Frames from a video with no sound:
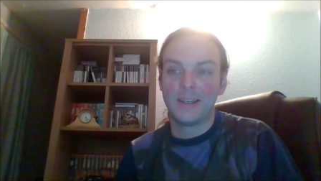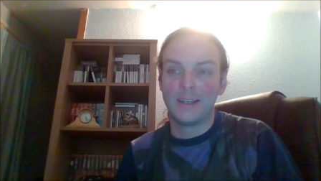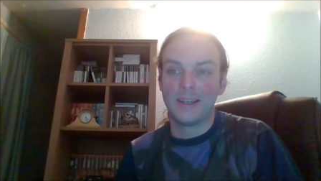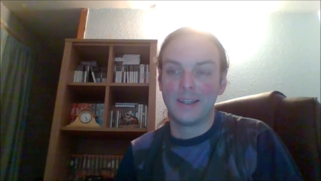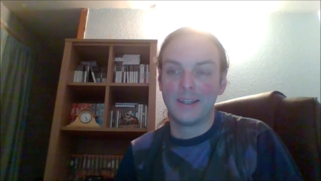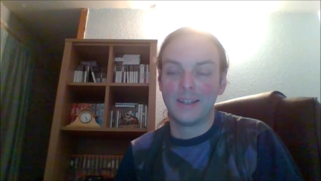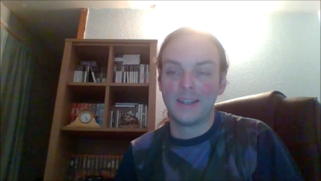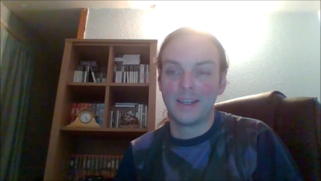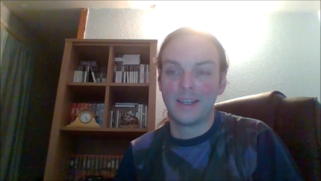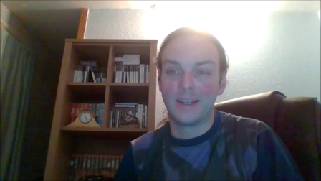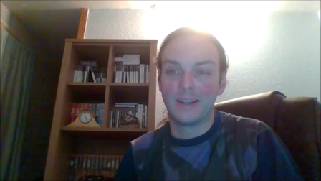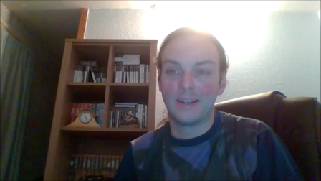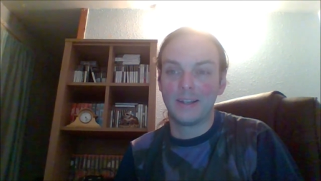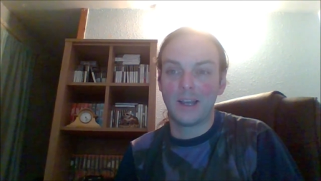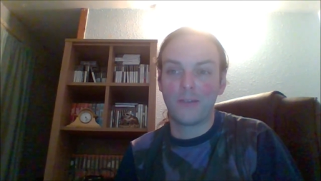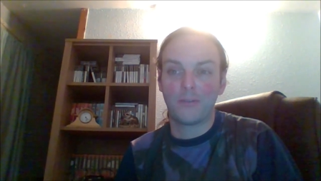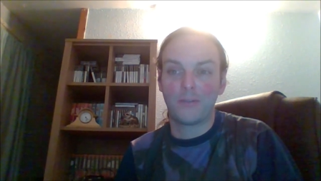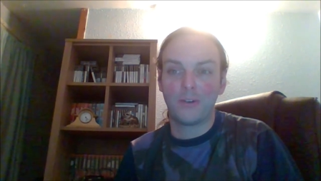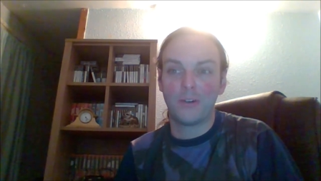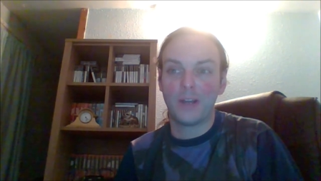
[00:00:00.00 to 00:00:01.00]
And then
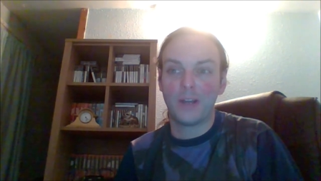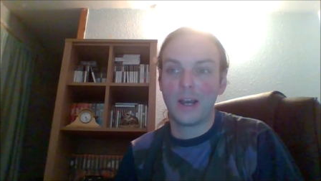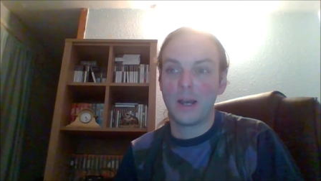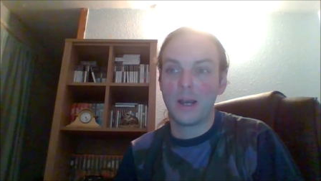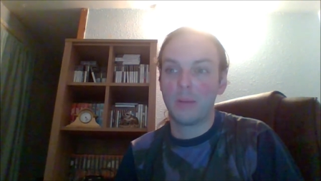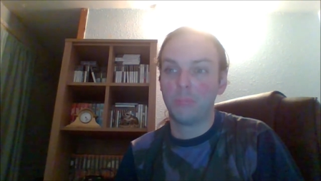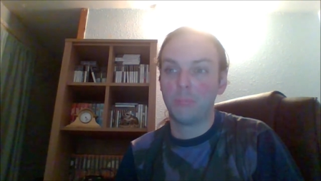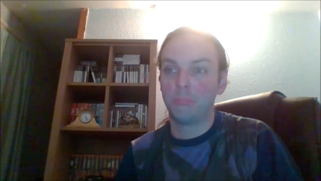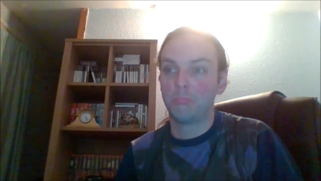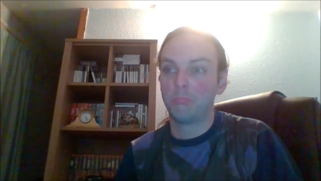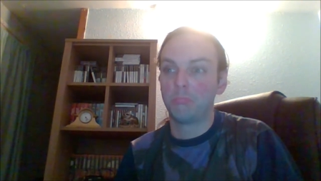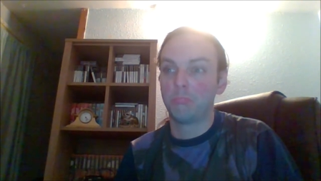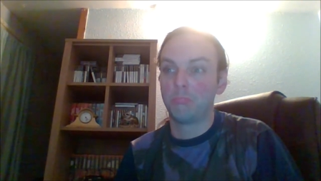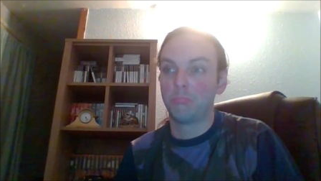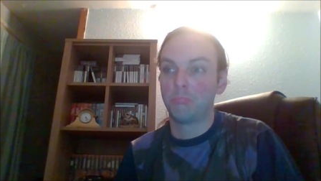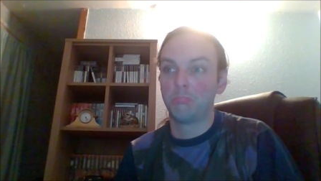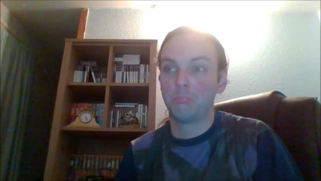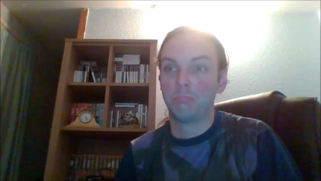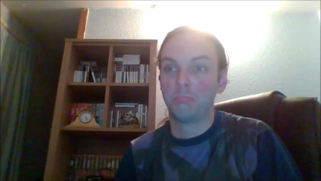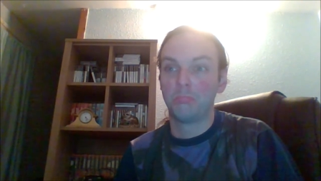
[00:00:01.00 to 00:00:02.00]
after that,
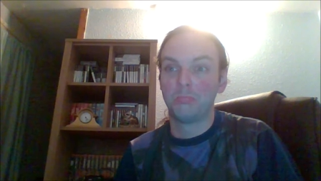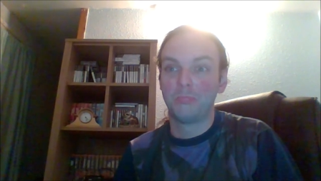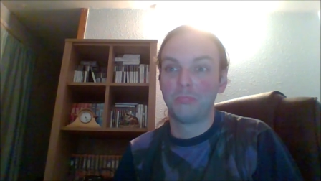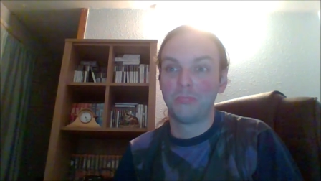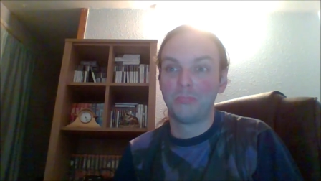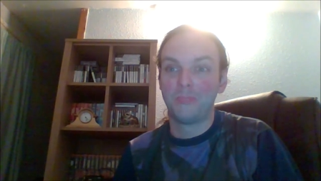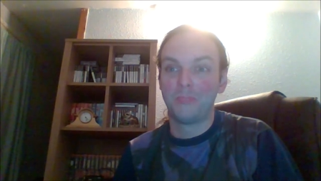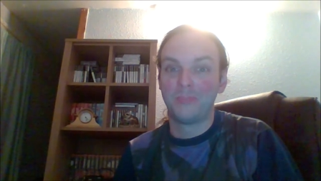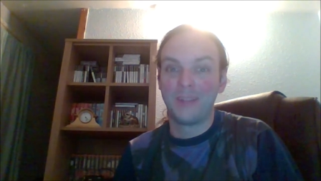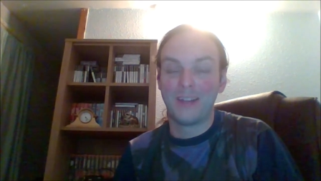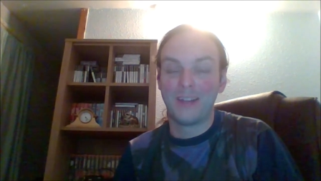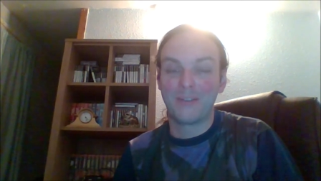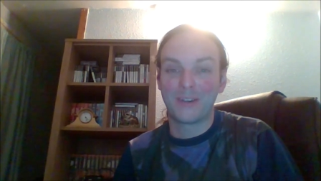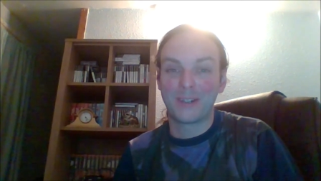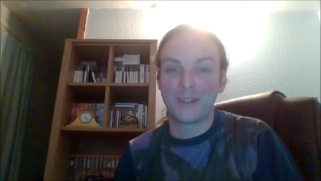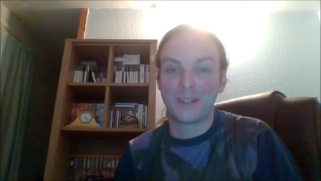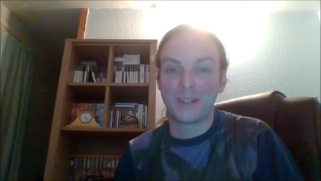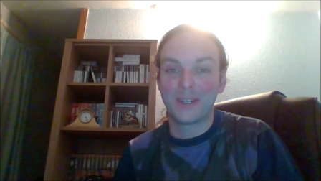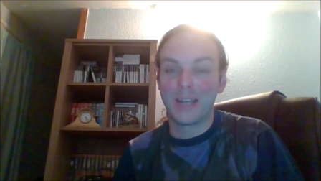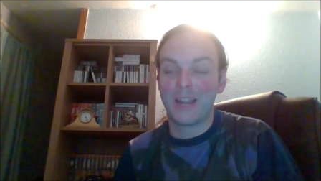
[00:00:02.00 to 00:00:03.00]
never
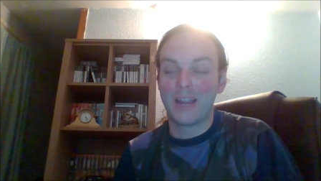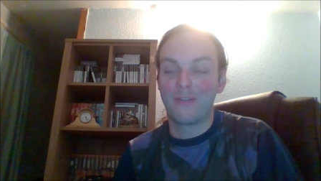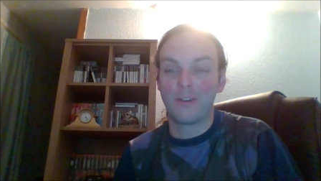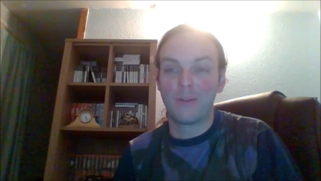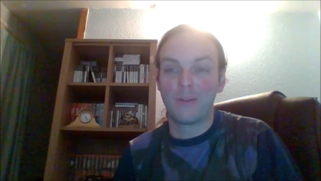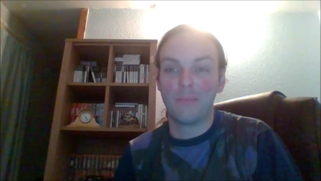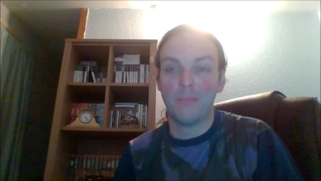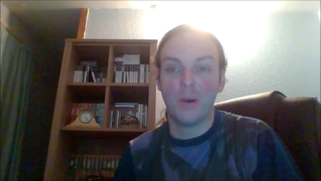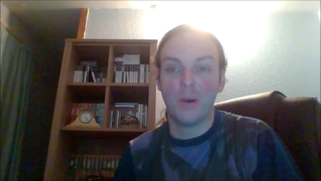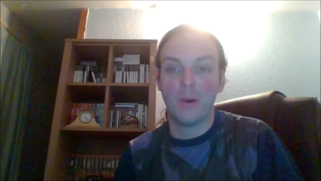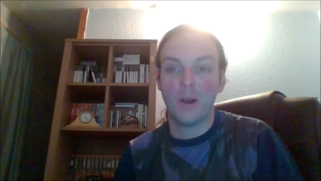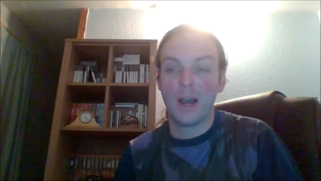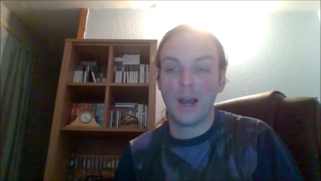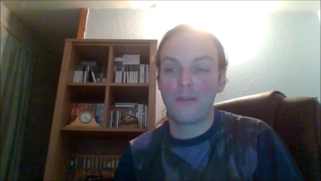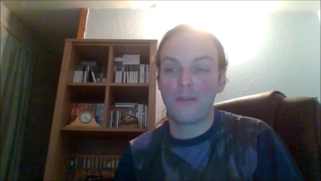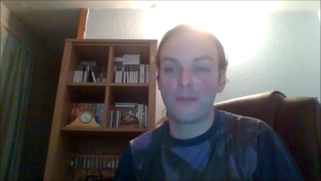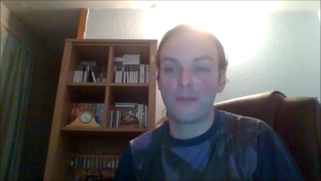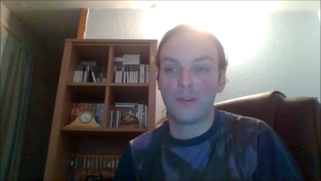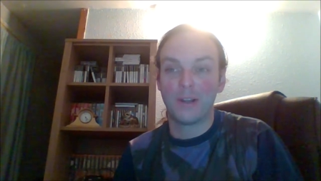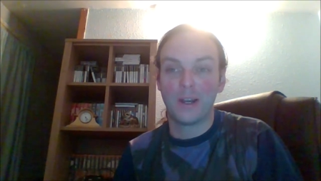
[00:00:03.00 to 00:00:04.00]
say never, but
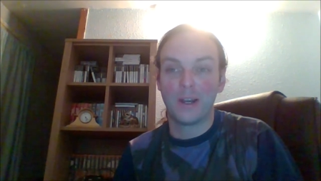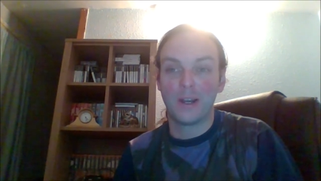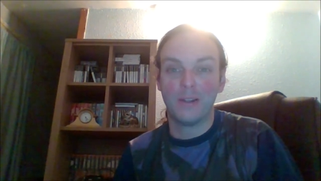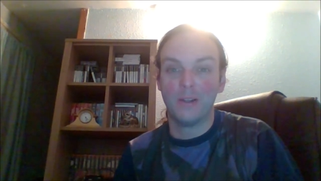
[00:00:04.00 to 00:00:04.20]
after that,